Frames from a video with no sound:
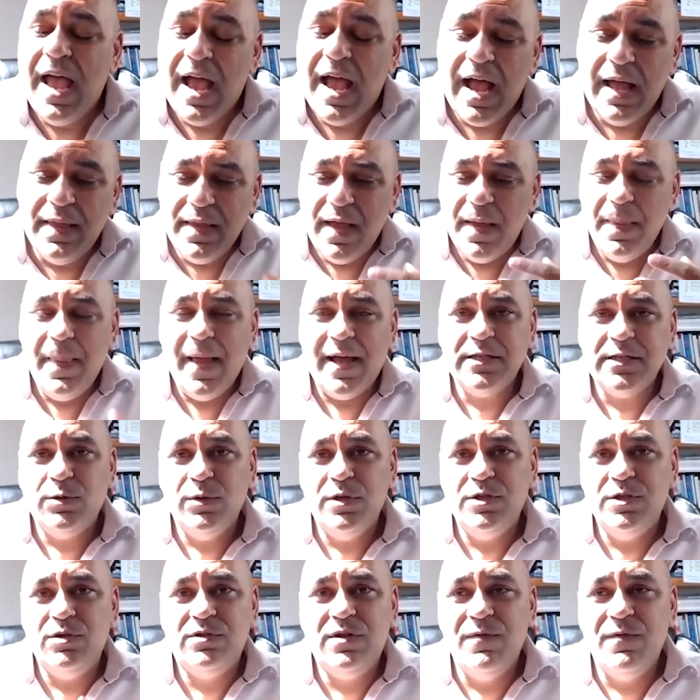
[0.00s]
And that's,
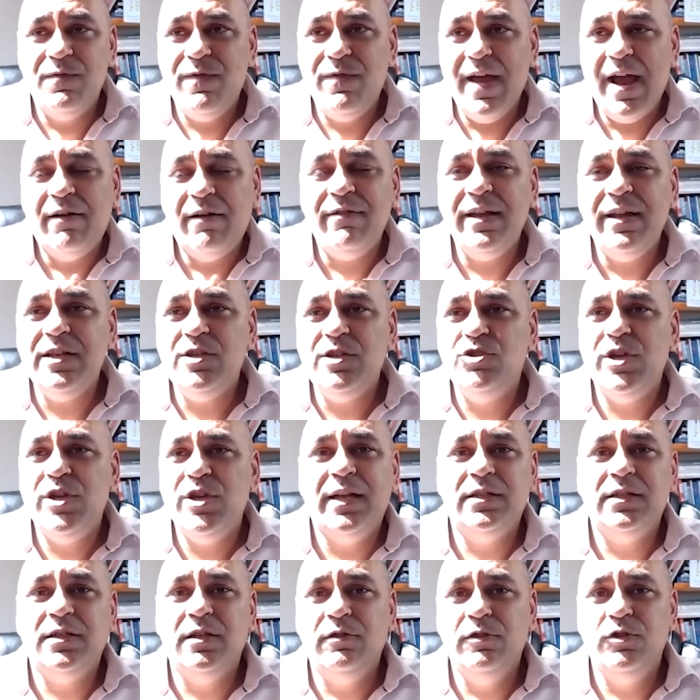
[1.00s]
so it's a very
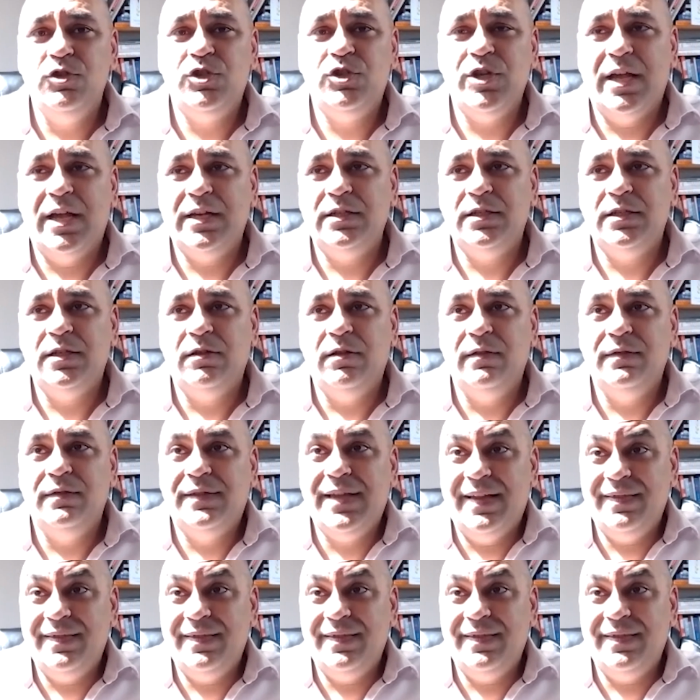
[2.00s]
gentle,
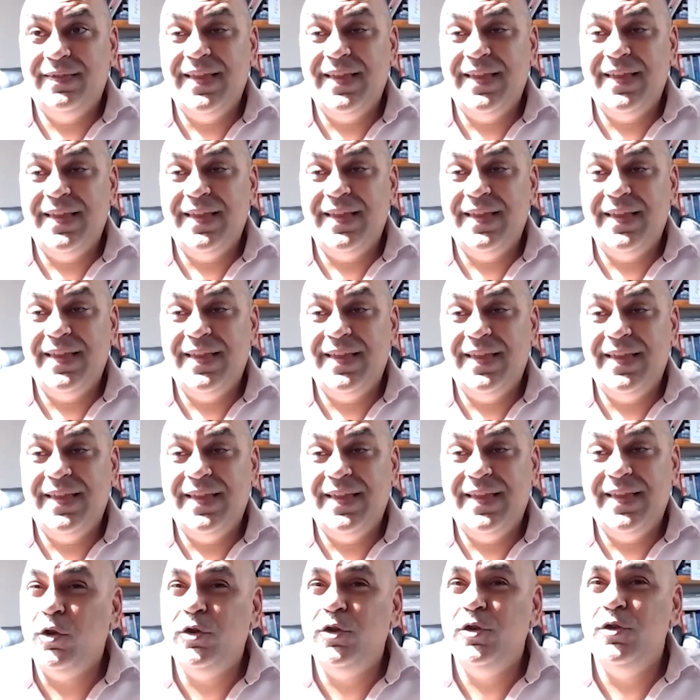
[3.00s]
that is what
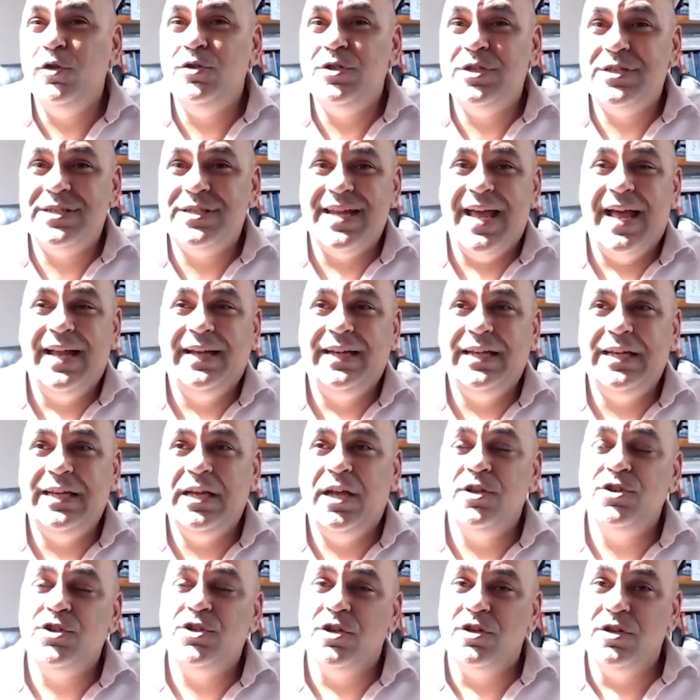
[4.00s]
I call good
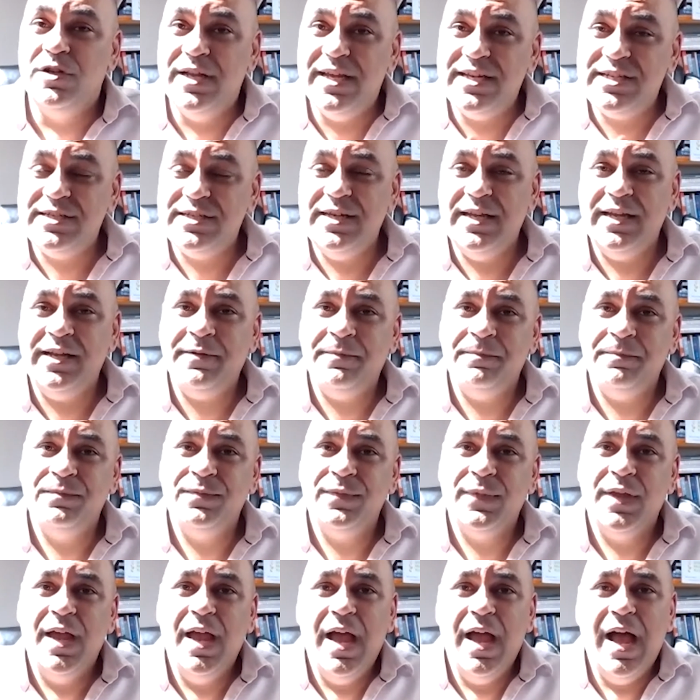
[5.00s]
selling, because you're listening
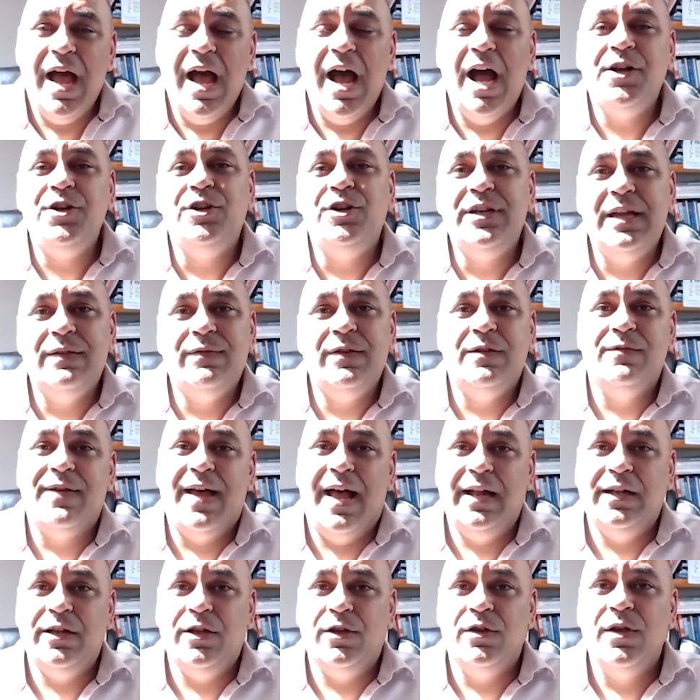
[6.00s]
and you're giving
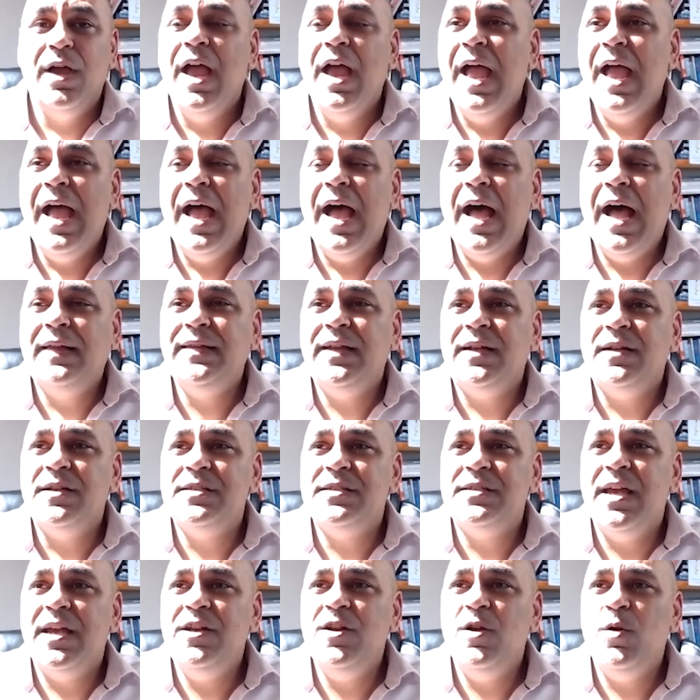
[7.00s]
value. And then I'll
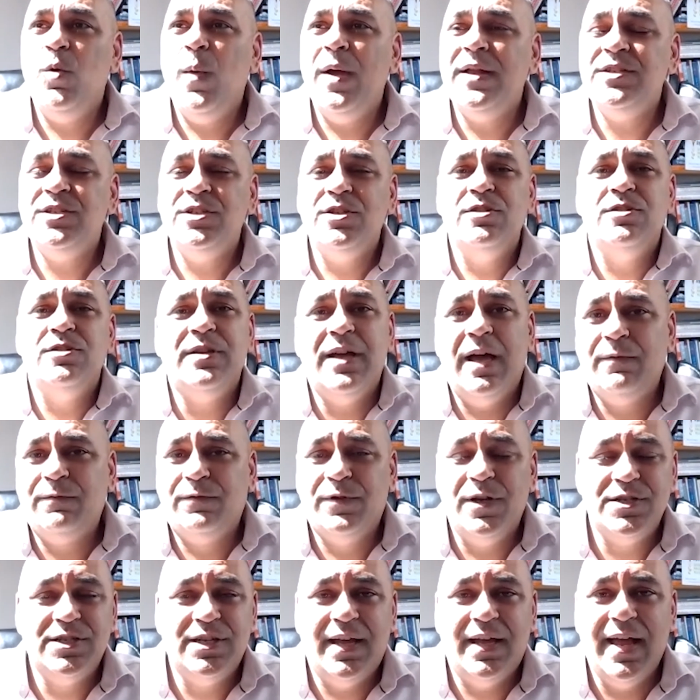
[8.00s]
say, when's a good time for
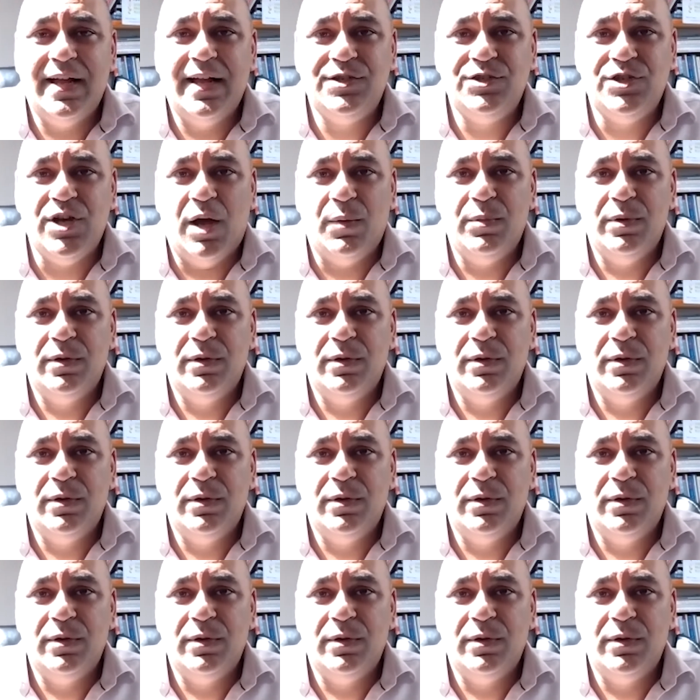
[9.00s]
us to catch up?